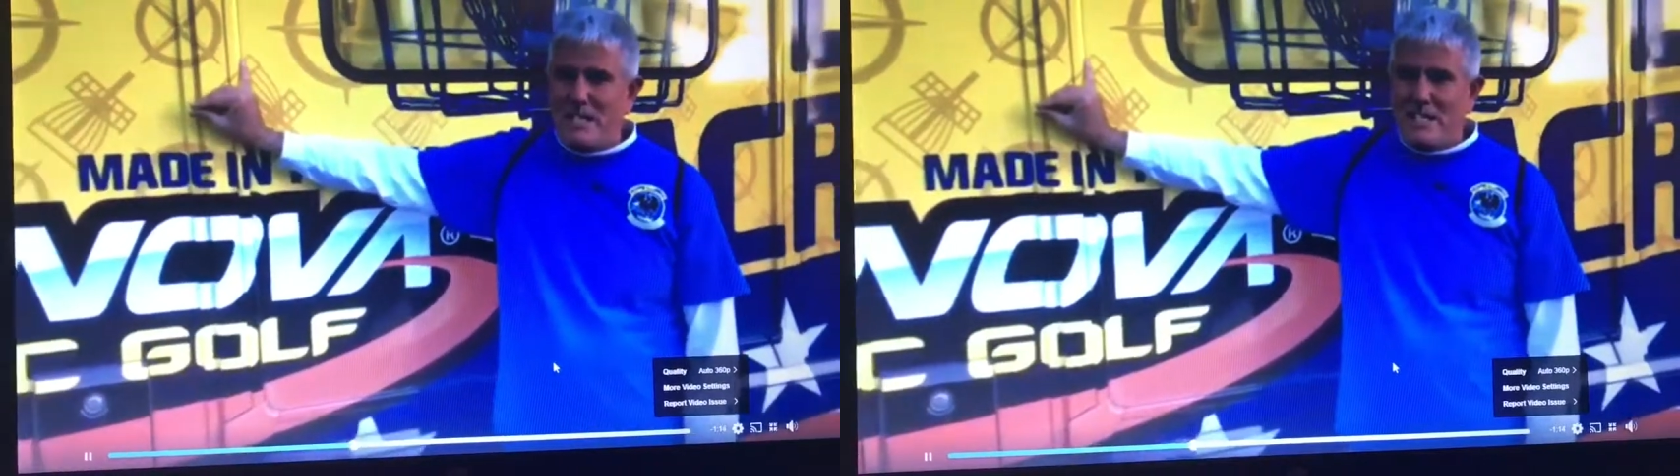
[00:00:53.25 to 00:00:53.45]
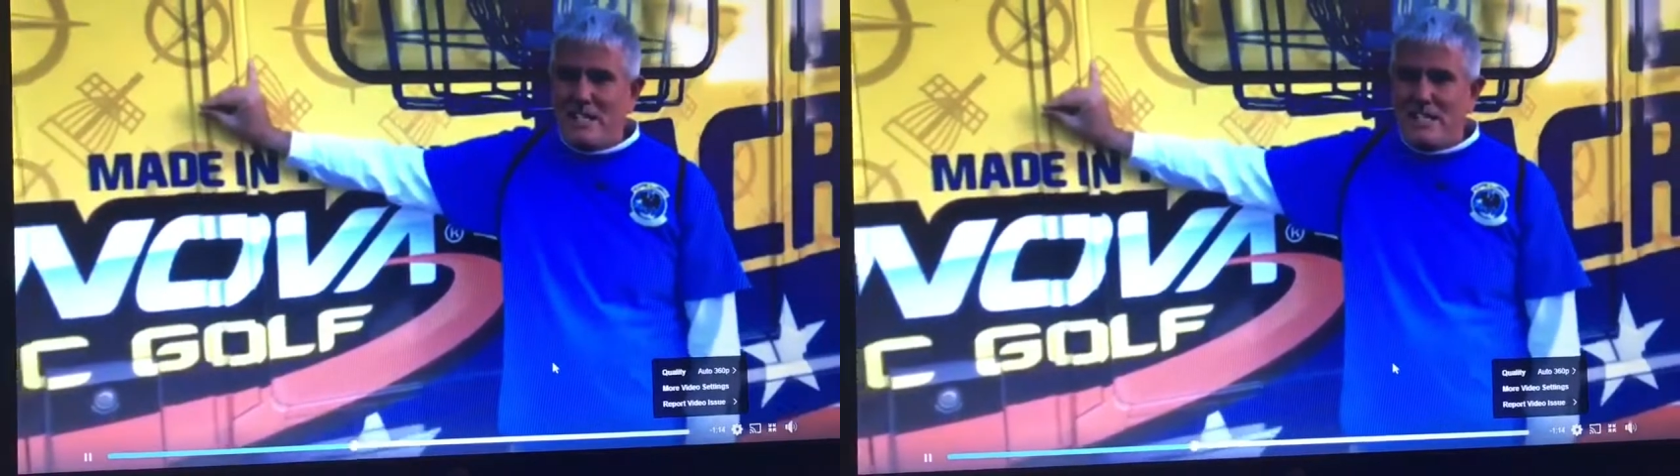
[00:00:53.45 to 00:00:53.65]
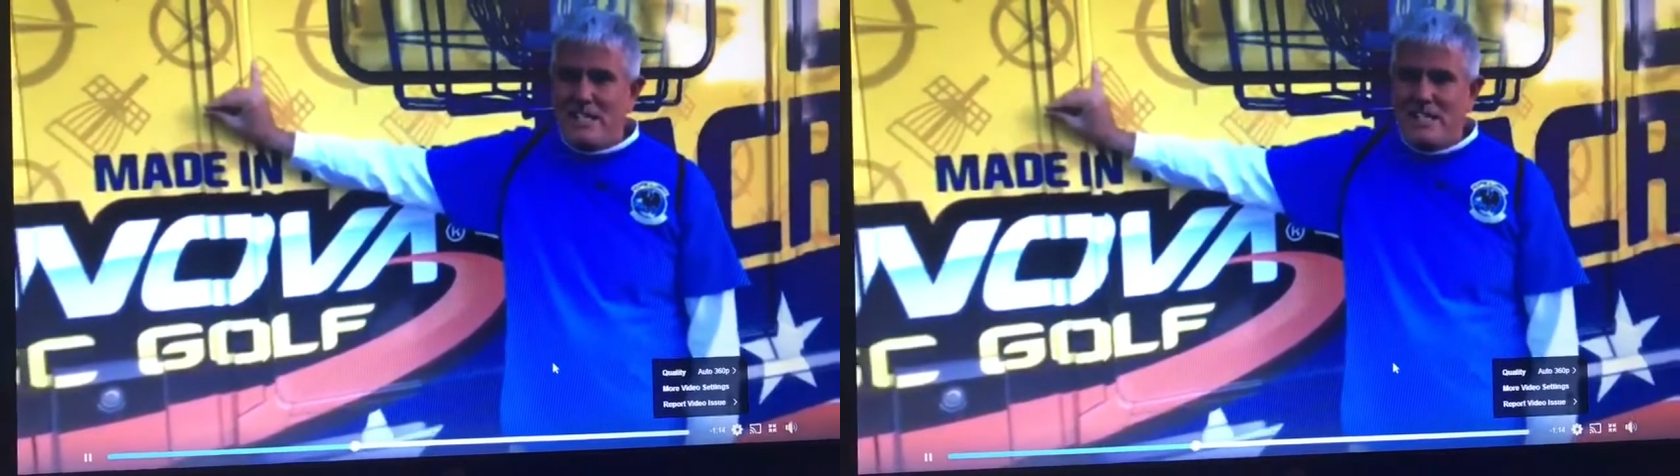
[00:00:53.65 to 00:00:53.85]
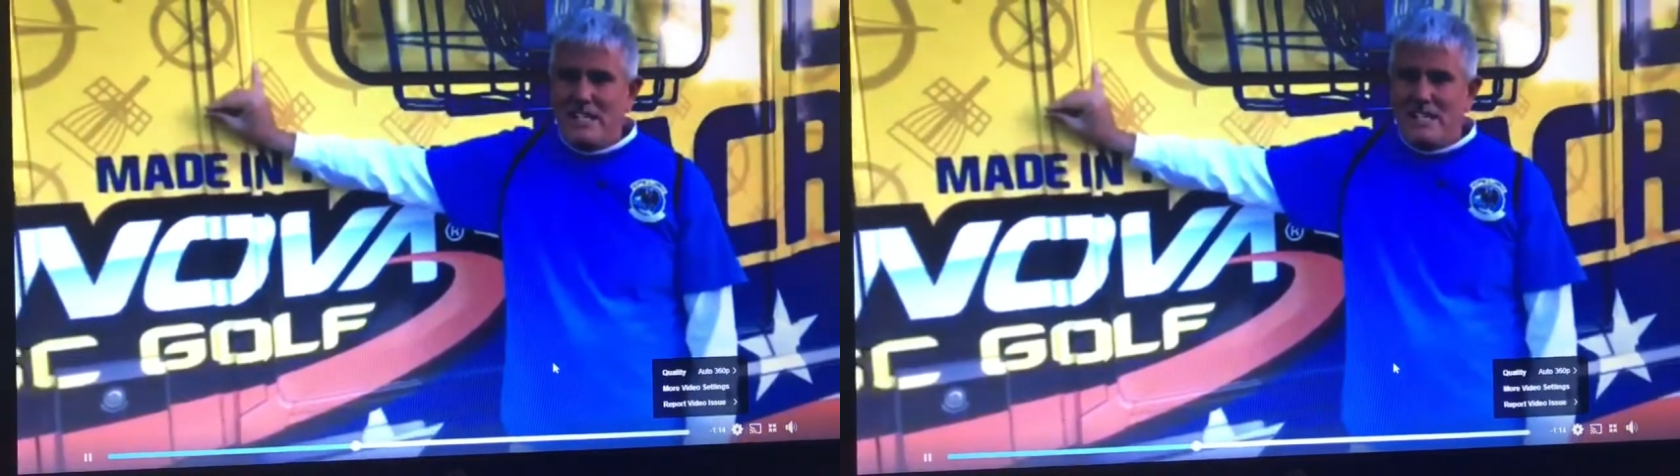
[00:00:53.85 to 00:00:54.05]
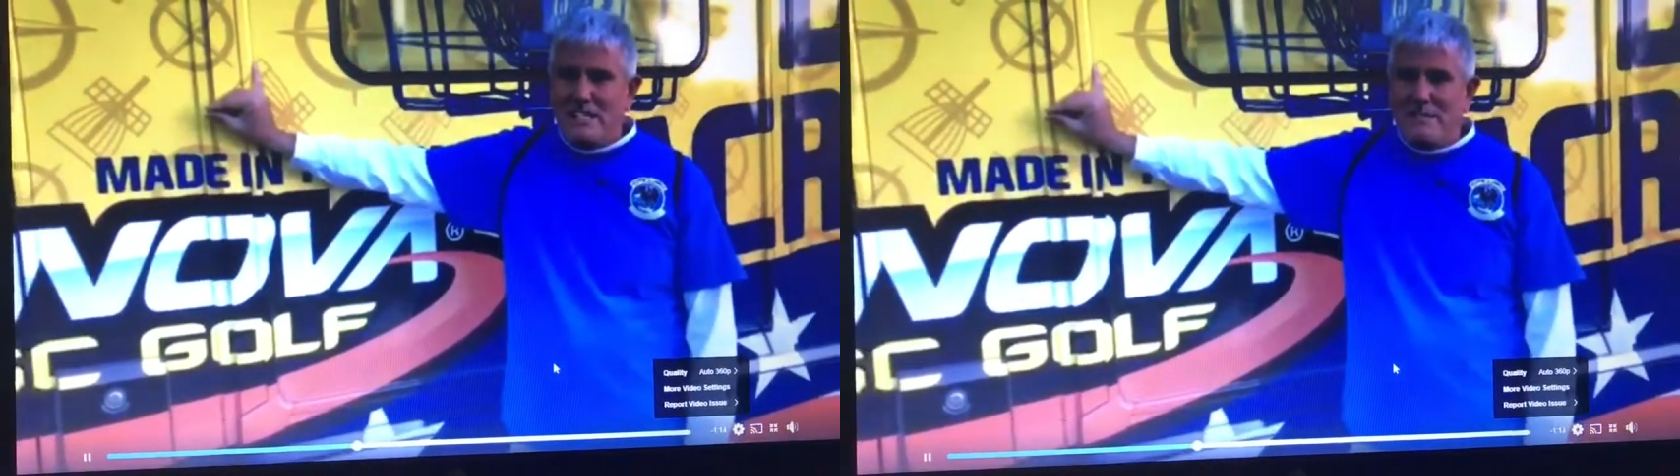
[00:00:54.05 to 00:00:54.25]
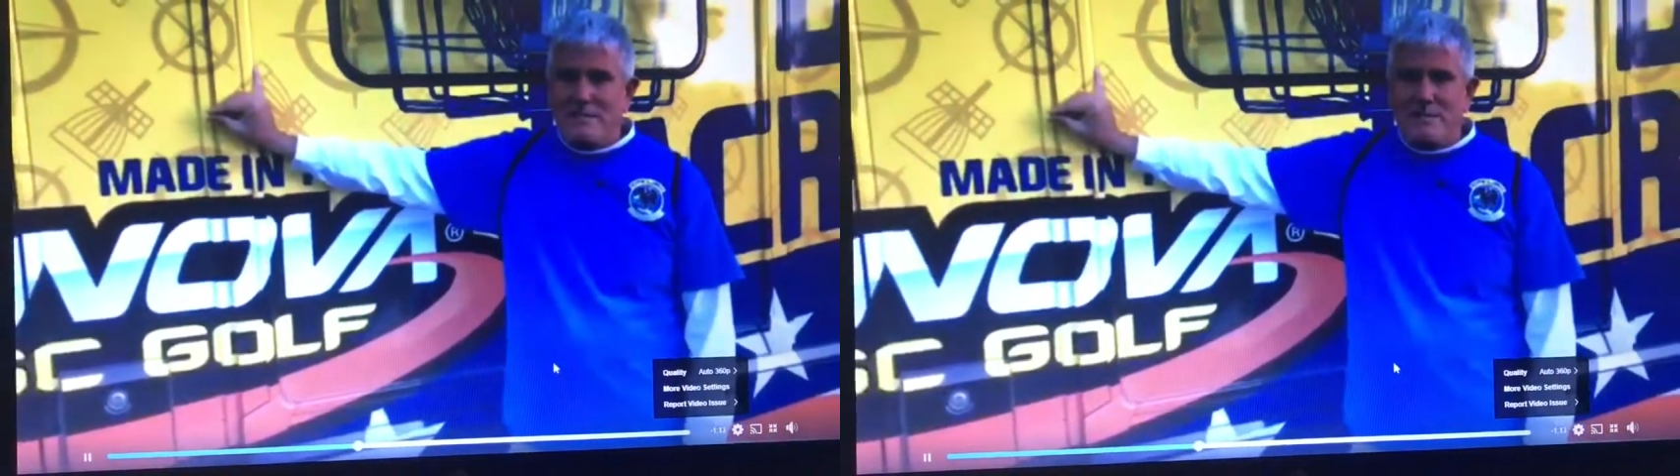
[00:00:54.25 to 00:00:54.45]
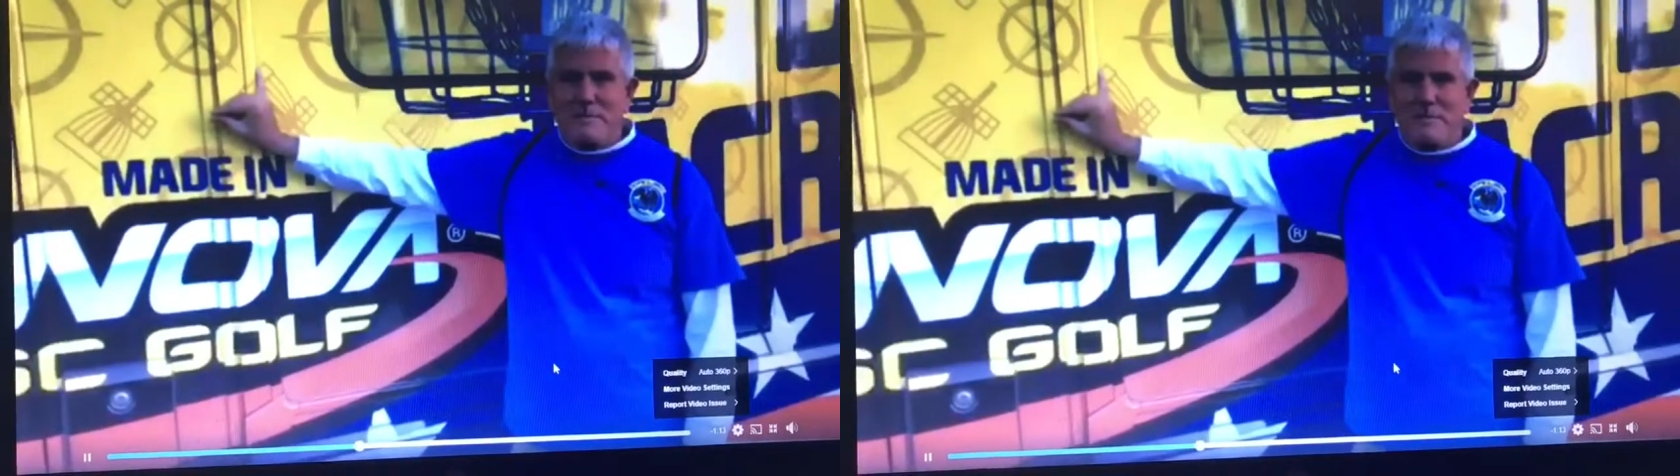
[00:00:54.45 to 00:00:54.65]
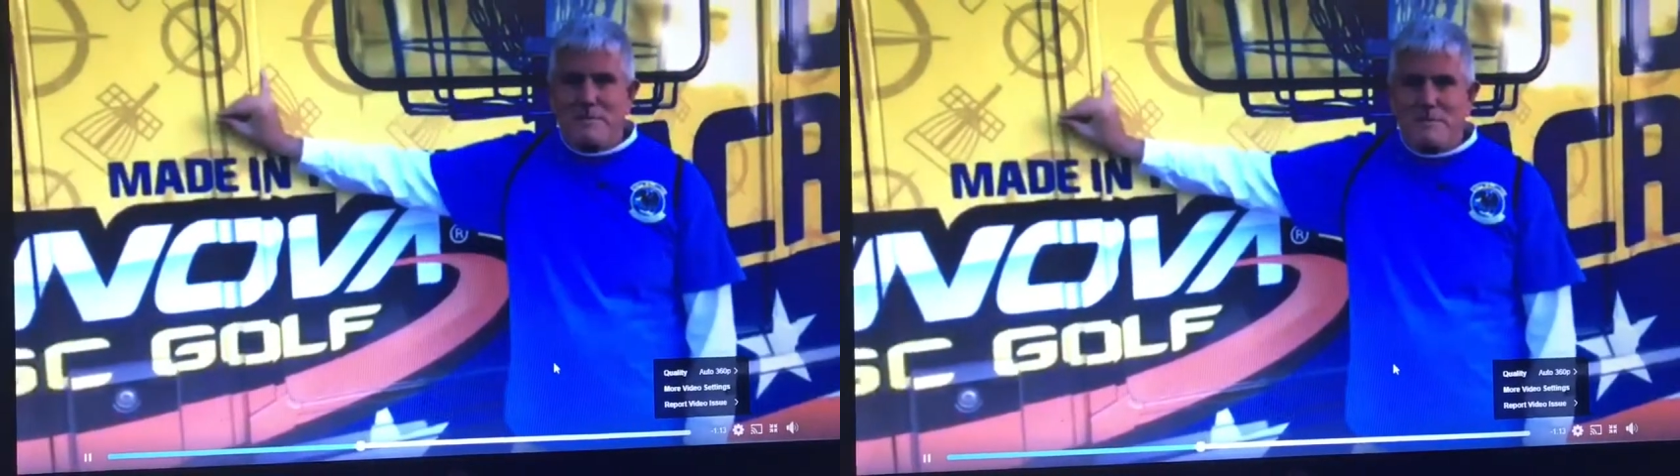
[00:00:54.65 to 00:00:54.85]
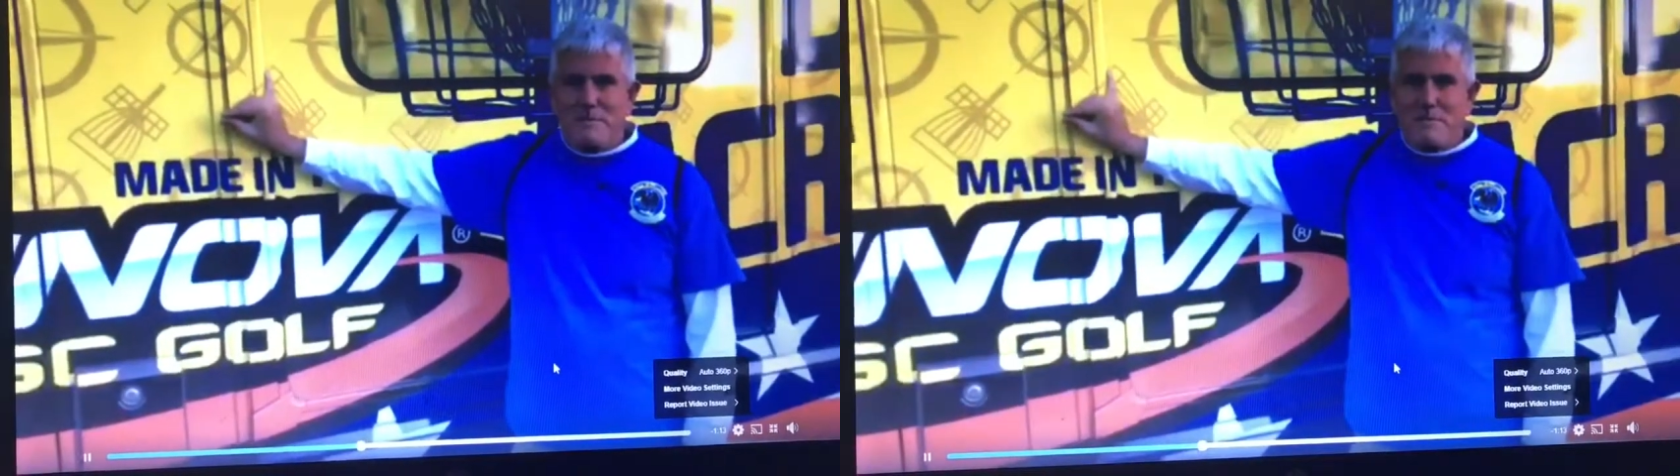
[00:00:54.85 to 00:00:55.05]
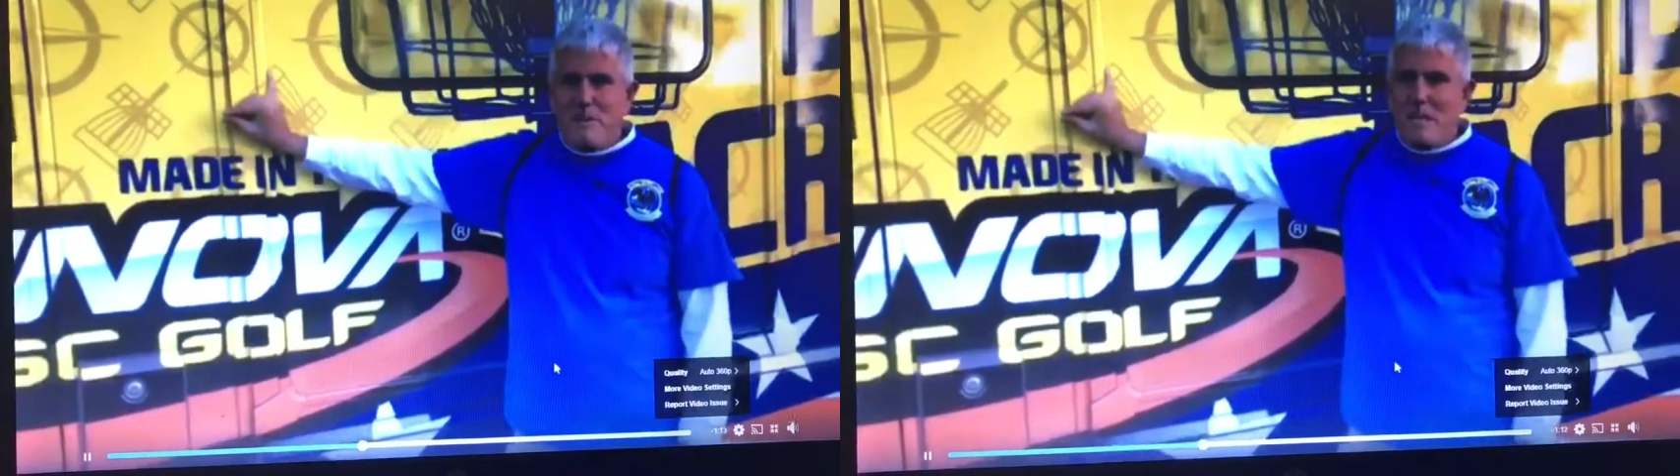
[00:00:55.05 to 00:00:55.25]
Uh, and you're a Guinness World
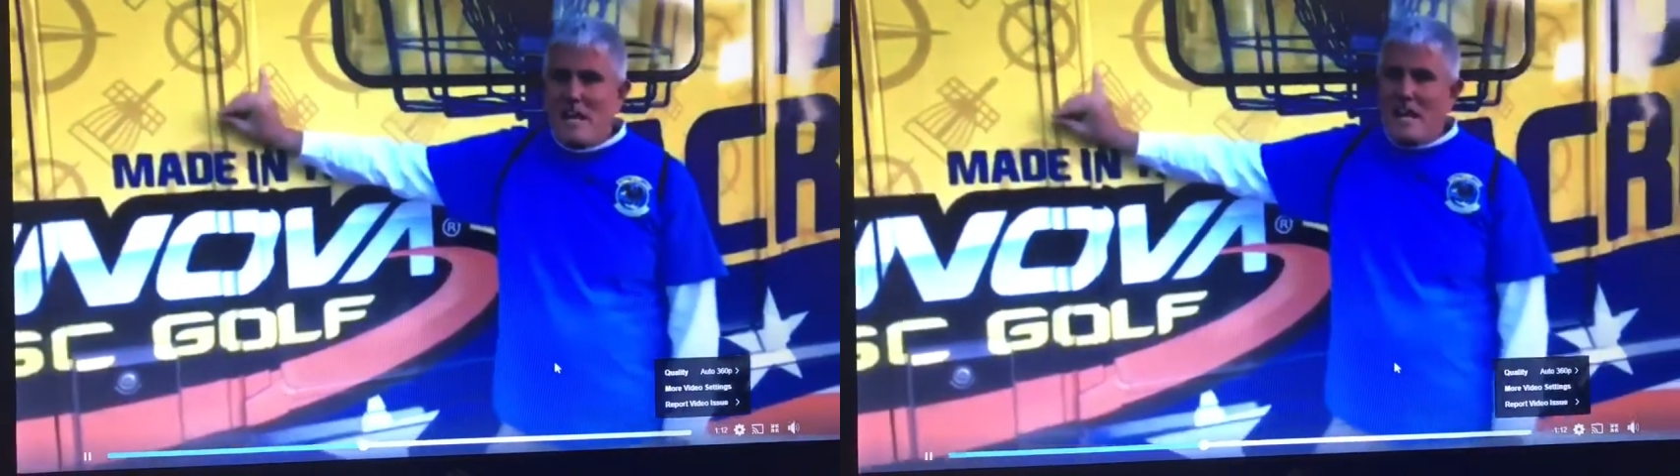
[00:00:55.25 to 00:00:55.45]
Record holder.